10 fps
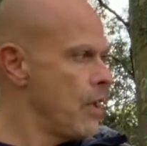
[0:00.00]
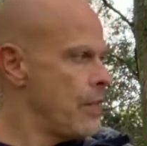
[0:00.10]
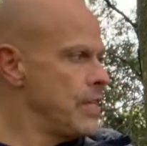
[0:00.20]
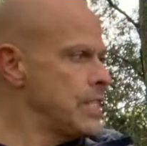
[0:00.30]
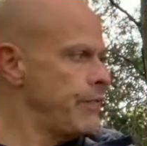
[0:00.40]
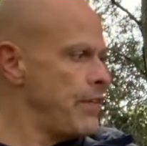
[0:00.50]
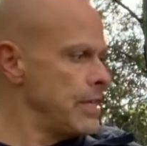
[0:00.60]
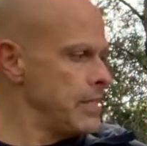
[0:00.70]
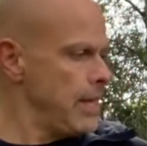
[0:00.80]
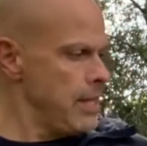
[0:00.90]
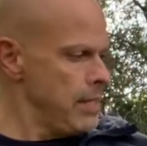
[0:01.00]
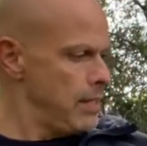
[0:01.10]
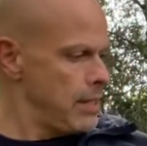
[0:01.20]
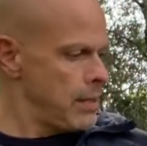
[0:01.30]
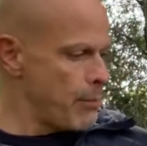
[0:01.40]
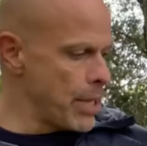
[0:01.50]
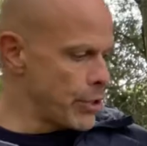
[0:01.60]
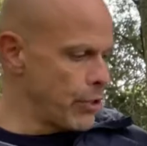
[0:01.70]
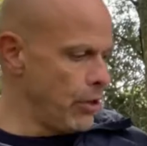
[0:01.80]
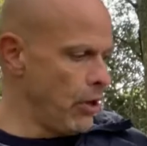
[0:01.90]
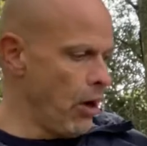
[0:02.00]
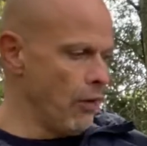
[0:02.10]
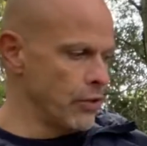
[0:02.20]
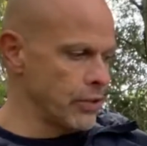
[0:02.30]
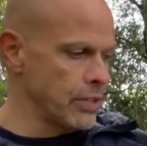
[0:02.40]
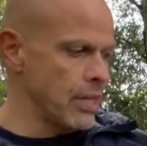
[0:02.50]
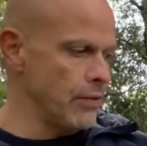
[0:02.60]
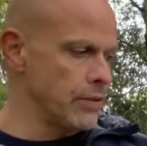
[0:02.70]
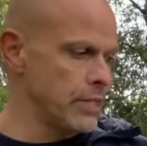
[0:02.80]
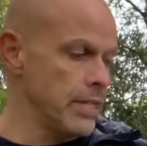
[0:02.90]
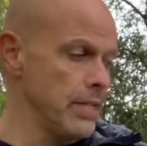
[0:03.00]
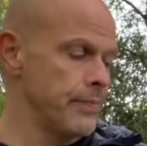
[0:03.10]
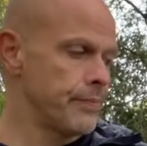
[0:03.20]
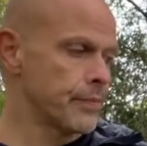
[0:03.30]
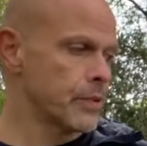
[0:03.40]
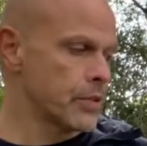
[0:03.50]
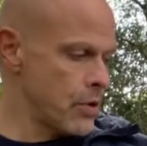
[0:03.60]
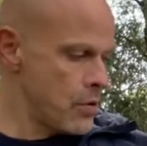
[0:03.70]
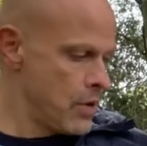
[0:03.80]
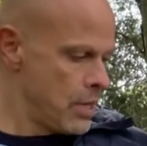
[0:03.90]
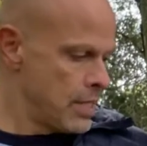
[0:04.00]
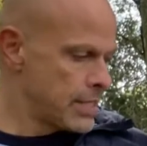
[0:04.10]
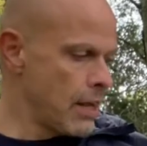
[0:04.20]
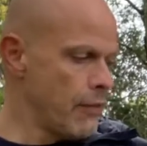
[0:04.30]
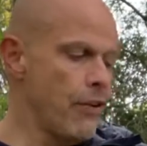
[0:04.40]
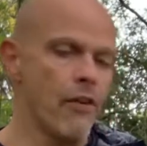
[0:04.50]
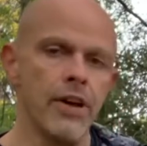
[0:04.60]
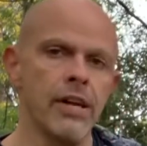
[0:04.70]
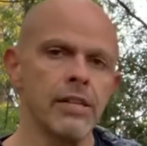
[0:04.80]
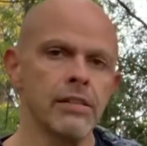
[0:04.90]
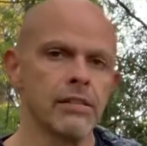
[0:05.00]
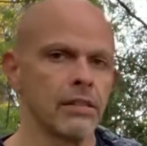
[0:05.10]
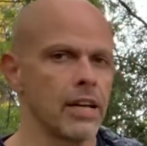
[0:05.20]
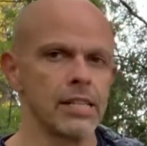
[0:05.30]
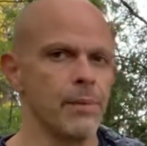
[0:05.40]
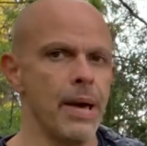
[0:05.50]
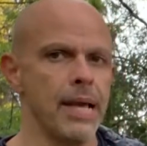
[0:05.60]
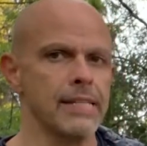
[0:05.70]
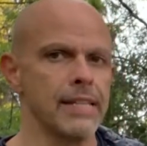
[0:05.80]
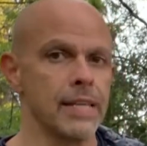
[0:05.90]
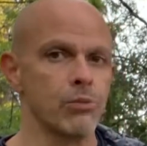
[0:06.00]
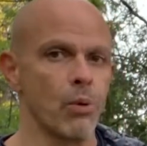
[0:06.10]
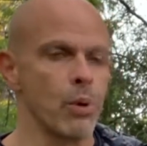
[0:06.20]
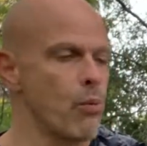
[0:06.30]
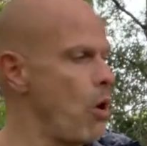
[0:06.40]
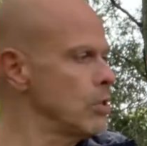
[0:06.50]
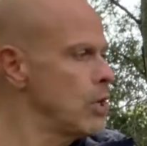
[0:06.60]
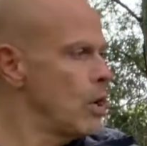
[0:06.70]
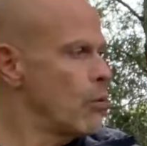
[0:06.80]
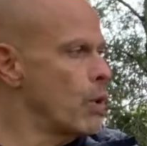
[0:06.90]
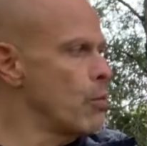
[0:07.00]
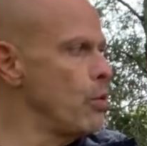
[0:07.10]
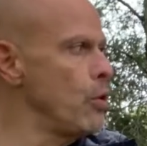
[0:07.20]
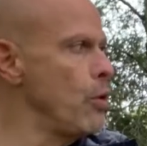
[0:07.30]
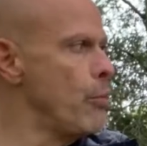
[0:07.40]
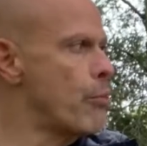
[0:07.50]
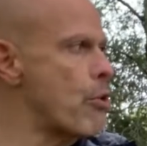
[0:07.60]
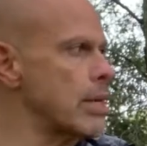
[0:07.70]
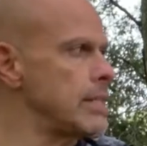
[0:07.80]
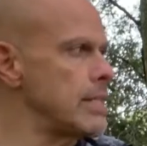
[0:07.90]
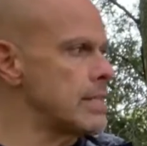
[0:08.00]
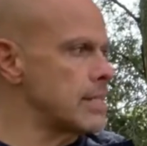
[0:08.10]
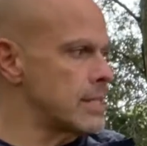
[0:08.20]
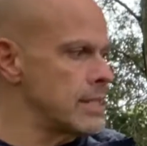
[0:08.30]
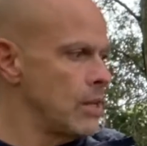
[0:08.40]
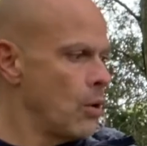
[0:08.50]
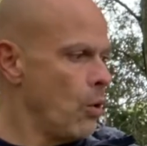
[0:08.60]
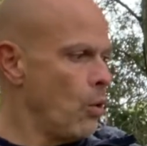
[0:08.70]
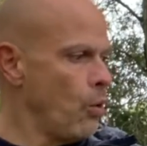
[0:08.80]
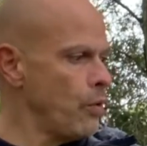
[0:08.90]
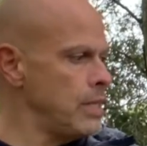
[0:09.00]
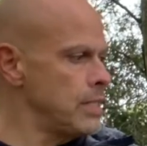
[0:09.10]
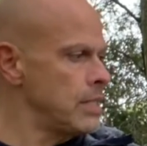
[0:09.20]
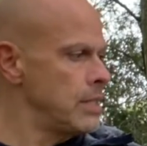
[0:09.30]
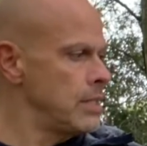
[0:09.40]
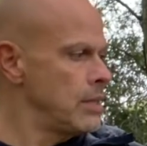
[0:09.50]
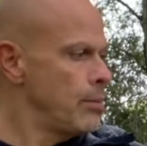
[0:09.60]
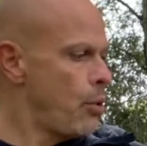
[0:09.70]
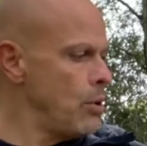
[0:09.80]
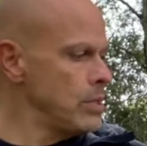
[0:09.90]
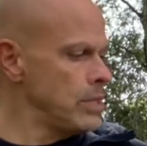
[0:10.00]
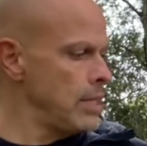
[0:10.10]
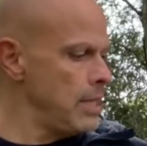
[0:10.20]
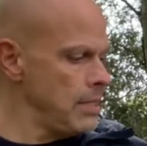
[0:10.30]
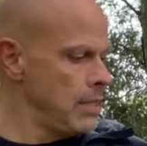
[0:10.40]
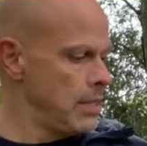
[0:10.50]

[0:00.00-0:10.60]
These things here make you love yourself. You see? So self-loving is amazing. That's what we want. We want to practice all these points here